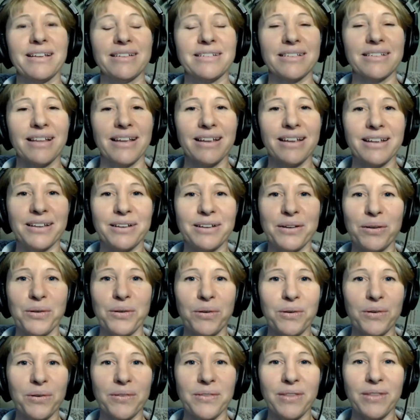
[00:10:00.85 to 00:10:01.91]
it's like
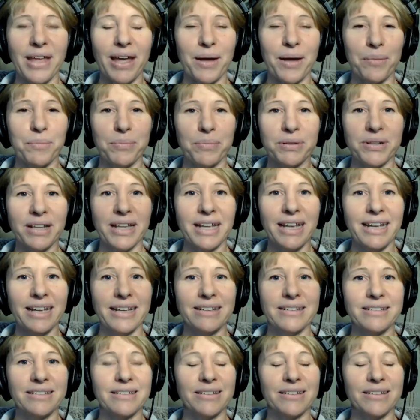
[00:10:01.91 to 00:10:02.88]
not that place